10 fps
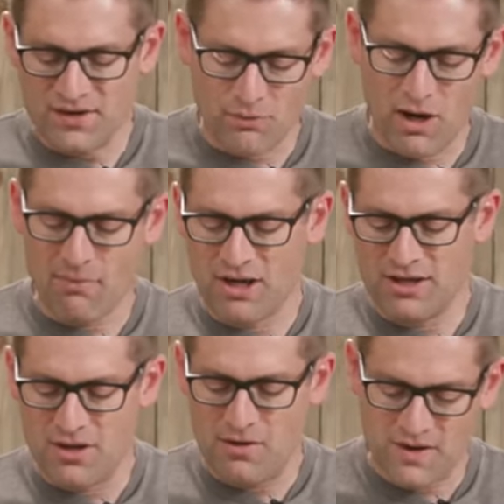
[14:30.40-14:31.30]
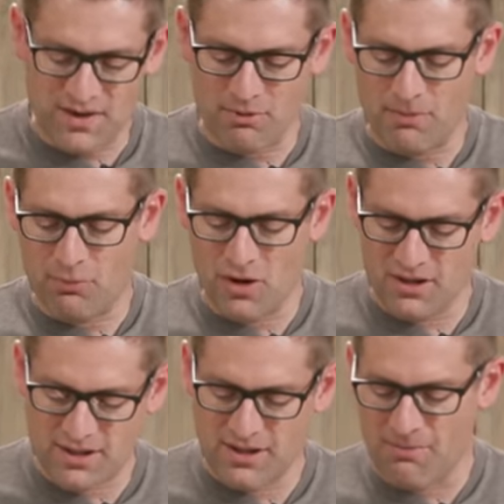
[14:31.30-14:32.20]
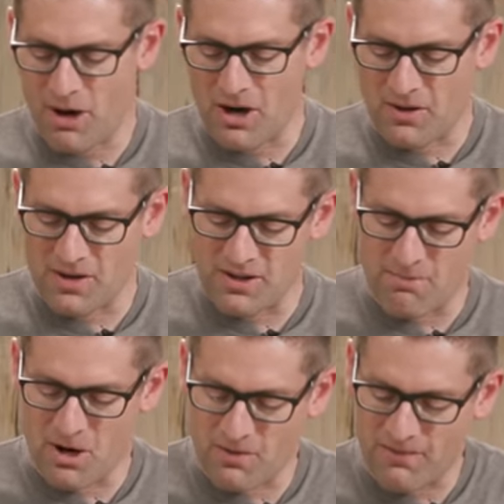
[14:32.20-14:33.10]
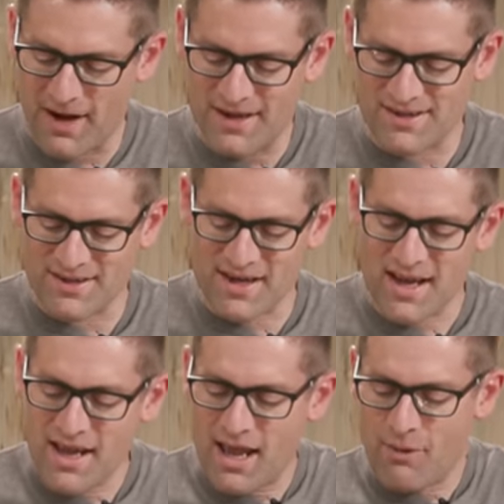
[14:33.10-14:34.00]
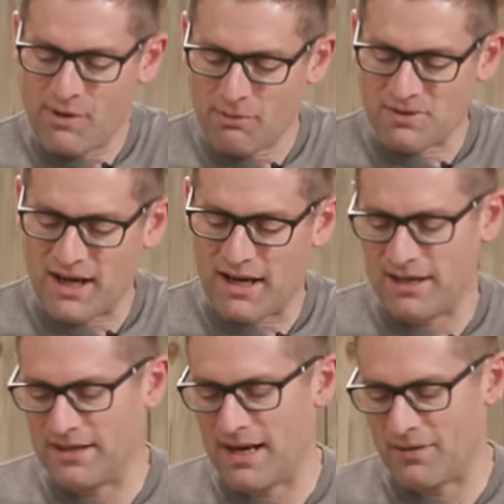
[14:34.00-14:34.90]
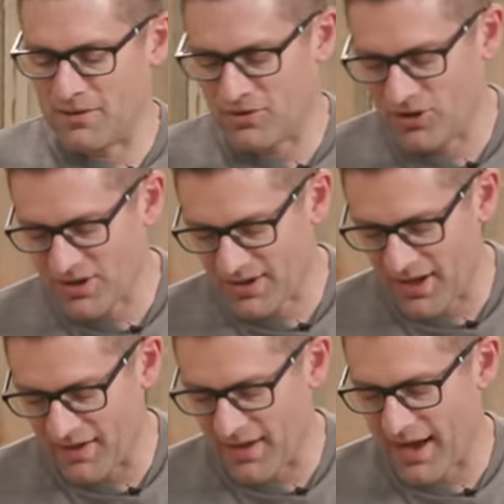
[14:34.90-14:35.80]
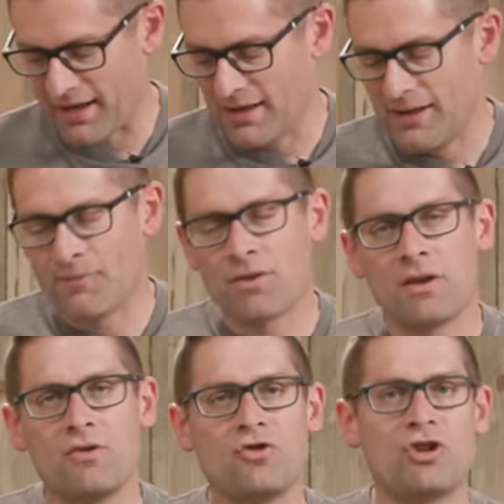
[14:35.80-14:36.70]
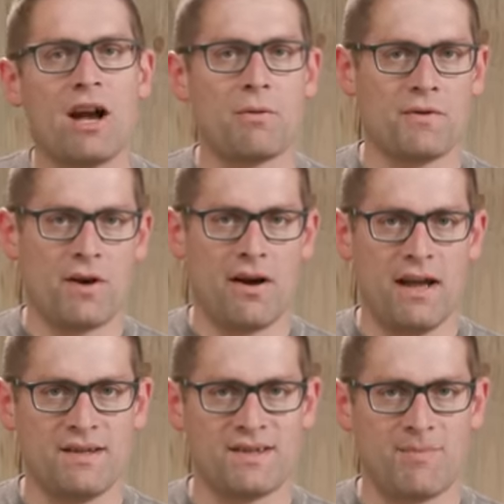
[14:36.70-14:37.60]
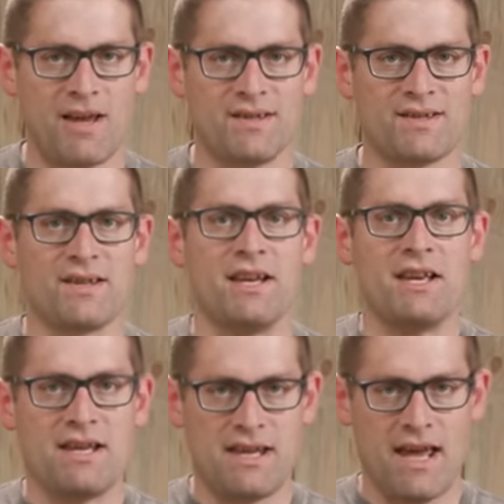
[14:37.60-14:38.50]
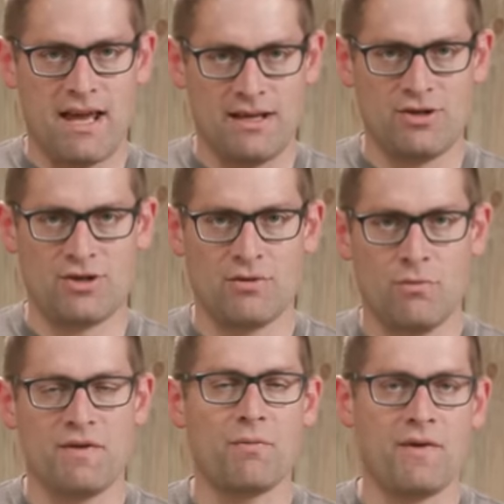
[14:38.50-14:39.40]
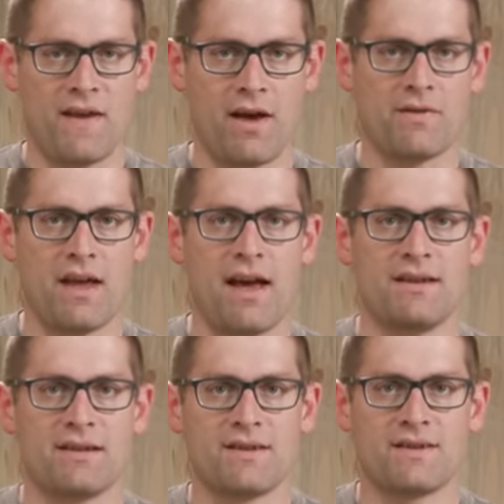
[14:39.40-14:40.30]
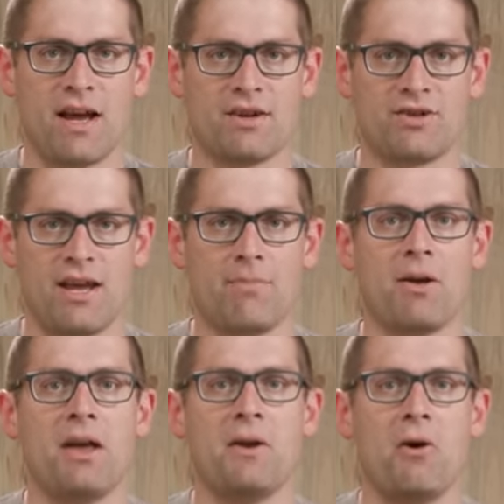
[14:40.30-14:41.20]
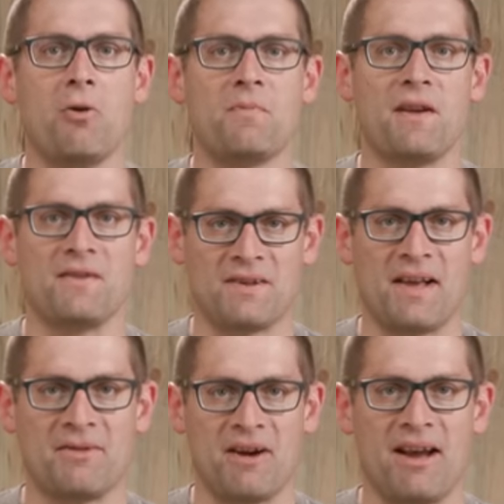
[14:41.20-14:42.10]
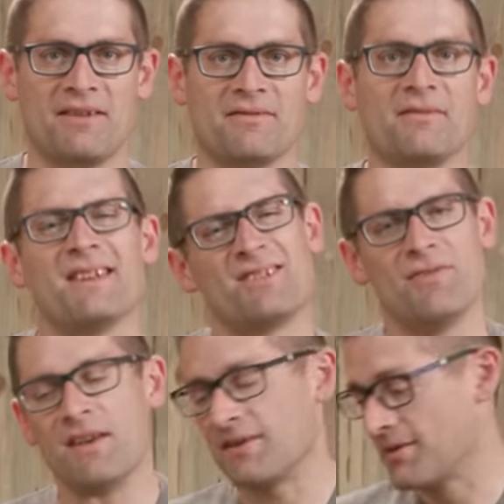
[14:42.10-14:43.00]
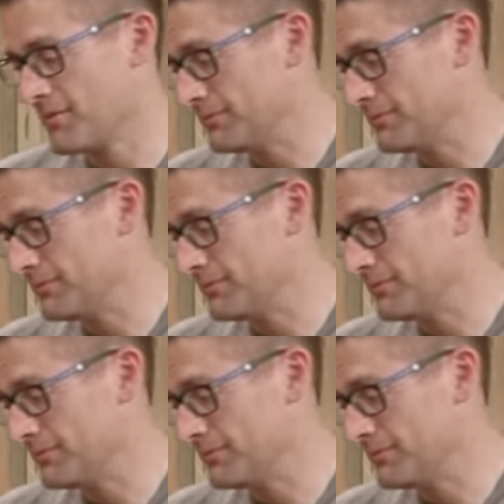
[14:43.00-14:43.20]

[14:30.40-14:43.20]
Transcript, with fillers: So what I'm gonna do is I'm gonna put the barrel in the barrel vise, and we will tighten it down just like that. Check with our headspace gauge, with and without that Scotch tape, and hope things land right. Let's do this.